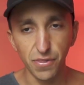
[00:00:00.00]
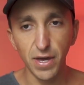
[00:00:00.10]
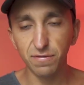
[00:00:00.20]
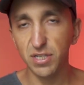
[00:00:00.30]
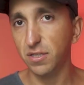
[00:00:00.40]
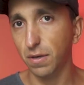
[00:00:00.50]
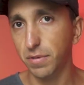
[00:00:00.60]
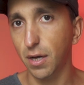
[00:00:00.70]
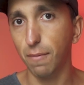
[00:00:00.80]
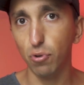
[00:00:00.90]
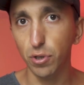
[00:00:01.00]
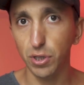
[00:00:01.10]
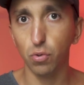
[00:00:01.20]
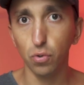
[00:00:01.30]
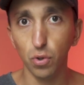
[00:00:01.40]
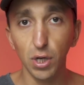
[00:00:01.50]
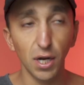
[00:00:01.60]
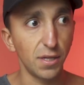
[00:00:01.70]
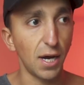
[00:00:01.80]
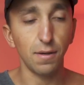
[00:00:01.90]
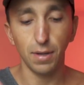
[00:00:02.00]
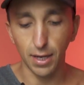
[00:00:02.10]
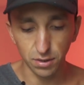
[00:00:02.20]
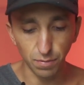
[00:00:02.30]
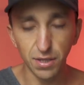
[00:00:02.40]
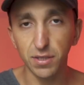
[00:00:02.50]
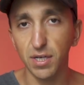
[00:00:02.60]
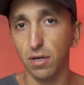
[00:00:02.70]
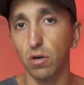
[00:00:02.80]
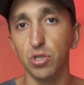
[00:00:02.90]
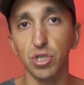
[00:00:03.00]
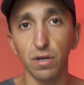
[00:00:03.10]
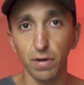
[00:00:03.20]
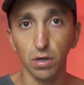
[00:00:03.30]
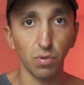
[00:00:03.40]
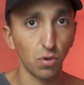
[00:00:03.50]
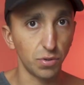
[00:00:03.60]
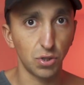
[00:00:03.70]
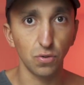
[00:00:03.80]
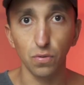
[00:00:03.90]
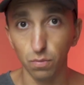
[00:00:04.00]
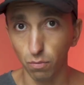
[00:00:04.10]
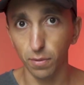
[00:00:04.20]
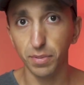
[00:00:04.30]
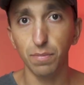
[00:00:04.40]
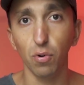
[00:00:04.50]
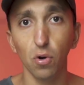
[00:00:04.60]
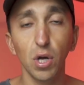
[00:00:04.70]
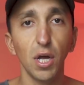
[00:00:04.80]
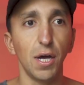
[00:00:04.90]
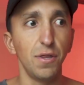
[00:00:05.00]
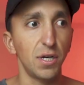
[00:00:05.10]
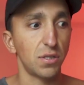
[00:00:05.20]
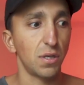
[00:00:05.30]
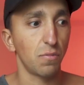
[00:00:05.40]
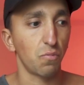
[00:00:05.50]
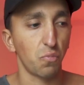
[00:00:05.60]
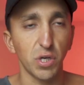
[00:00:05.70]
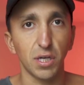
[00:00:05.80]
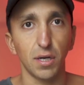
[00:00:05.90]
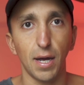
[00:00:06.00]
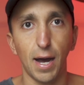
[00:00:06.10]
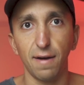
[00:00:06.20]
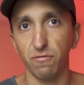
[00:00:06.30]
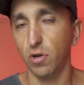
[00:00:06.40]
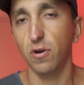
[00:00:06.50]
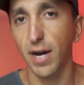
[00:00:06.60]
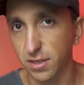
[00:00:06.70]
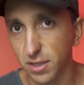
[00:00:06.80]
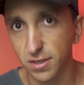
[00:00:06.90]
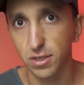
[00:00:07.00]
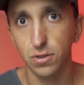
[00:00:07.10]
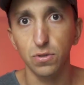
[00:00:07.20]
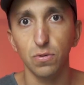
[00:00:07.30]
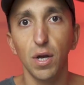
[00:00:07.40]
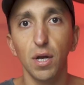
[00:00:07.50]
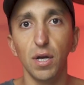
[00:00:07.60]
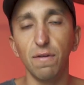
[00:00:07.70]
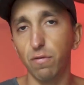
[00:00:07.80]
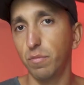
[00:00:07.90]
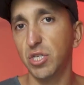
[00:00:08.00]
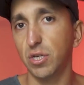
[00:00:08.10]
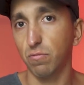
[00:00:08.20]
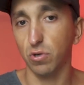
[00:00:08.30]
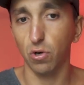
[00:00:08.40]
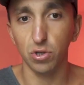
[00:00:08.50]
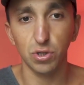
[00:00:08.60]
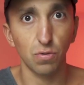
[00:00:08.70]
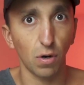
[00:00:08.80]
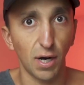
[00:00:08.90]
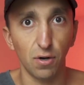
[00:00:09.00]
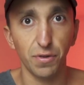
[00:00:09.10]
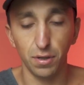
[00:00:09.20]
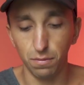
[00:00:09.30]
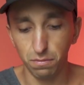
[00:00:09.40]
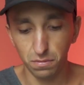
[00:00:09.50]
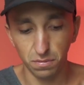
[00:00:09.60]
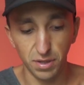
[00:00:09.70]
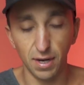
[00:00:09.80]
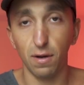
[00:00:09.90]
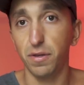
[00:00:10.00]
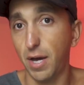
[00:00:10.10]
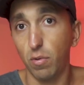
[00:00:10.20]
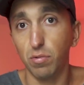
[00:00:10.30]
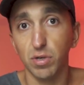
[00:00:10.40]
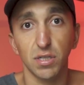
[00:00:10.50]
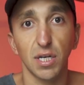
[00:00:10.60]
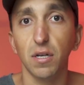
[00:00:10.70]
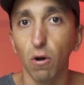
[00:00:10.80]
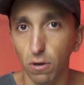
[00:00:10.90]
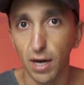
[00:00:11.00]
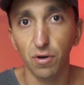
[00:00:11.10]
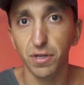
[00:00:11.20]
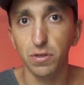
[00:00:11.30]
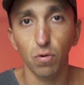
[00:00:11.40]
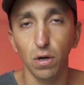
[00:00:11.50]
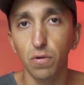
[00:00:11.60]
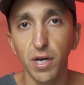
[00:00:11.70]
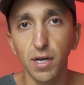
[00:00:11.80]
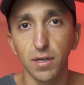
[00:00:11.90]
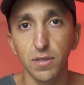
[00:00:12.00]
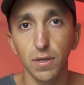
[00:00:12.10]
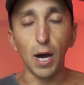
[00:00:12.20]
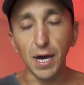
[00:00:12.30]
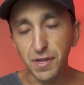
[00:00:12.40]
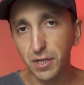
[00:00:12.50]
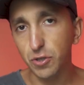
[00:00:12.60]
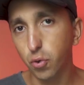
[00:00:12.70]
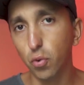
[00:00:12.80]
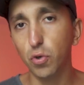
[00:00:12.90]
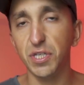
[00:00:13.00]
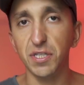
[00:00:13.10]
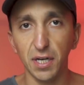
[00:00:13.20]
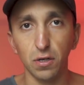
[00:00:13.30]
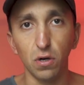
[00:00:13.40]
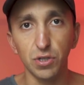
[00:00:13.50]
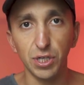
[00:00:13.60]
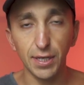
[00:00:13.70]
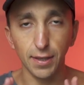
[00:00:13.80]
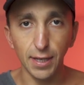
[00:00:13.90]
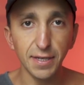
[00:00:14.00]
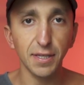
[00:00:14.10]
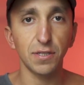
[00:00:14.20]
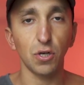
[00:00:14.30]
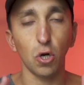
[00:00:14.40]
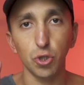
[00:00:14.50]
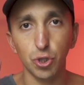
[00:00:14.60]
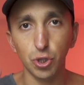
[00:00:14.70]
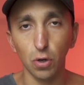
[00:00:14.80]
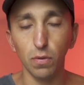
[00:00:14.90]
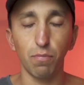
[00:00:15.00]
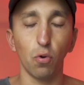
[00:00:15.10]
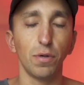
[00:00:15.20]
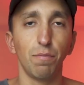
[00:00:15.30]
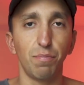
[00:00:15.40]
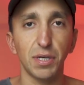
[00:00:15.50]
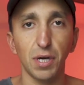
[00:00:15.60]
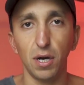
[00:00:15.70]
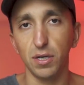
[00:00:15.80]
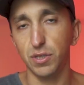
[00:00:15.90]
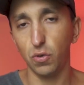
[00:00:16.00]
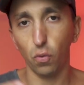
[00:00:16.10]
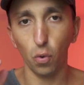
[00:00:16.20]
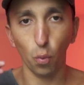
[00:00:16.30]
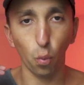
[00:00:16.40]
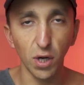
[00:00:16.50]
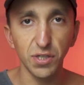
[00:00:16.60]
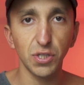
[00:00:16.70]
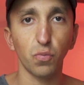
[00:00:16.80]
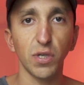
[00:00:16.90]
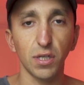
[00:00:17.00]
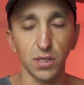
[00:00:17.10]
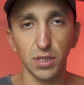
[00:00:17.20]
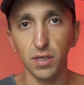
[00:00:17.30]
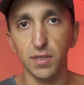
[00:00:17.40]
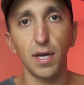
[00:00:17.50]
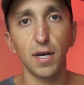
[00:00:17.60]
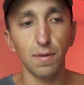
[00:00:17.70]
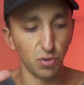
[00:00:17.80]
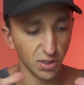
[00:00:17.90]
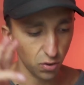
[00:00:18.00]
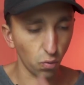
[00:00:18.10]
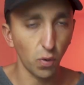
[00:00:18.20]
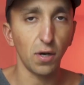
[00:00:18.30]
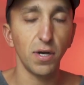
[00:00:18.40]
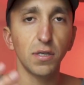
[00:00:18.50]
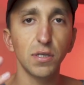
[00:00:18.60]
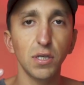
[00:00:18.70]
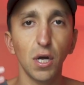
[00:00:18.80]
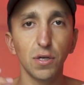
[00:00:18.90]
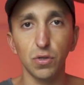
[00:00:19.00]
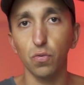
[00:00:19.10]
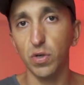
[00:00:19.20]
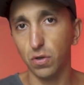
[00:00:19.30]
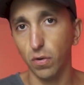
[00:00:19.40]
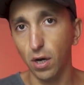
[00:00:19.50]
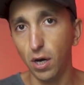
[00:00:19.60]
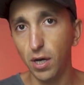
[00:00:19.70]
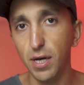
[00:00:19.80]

They've set something up really cool that has made this technology available to more people, and thus we can have greater access to information in regards to our health and that, that way we can take our health into our own hands. I think tools and technology like this are so important because once we can see the data, it brings awareness to what's going on.